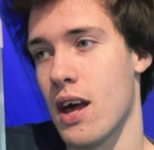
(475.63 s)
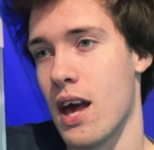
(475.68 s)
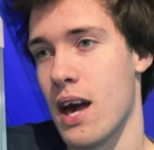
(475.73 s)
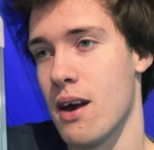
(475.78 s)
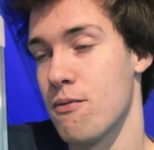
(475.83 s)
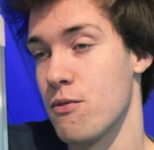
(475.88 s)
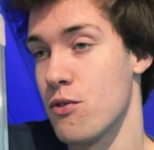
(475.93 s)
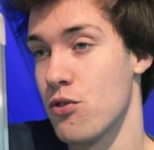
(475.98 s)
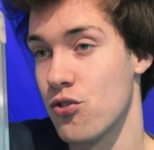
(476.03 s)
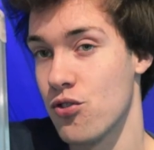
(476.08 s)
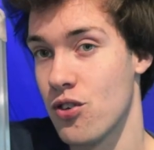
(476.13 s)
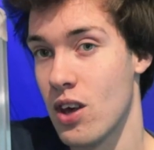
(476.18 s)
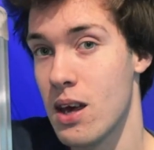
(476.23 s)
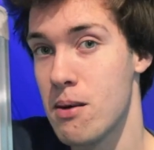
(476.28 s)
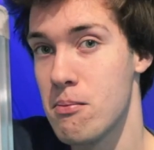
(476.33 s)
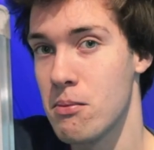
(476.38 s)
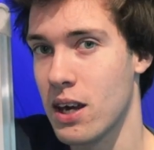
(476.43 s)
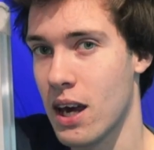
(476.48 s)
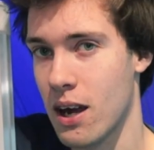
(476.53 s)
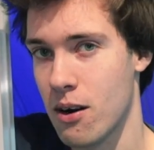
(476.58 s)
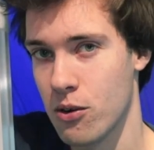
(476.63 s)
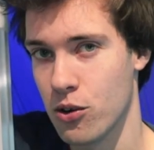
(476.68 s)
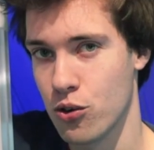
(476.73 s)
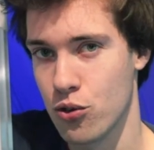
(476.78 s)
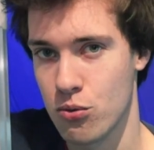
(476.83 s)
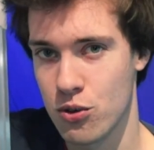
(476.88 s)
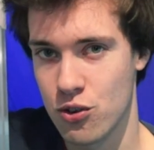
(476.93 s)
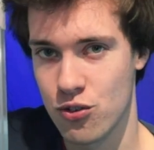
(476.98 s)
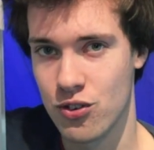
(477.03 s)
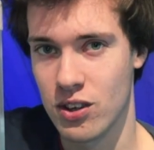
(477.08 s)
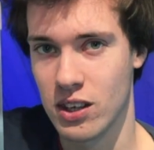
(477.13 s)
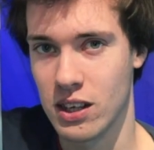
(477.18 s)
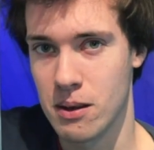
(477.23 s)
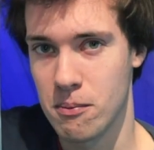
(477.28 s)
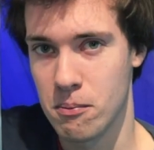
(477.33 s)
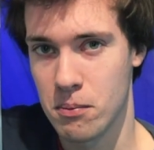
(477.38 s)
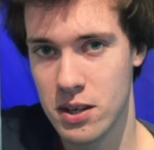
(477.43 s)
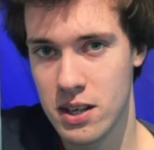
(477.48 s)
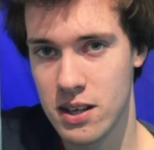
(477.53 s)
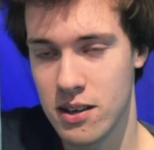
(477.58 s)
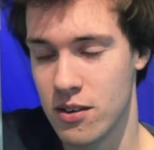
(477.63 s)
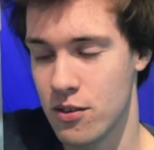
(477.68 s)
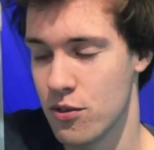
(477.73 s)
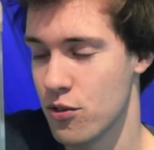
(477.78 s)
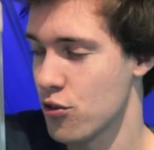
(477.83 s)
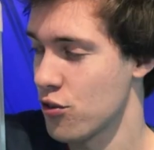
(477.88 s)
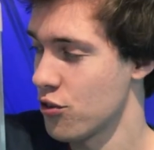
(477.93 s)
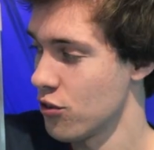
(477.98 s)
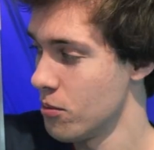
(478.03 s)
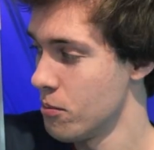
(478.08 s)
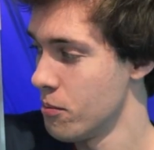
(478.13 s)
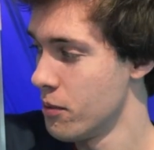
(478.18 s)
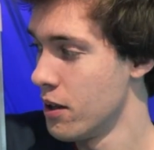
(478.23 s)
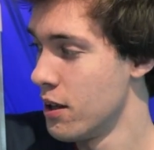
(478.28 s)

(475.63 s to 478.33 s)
have the same characteristic impedance.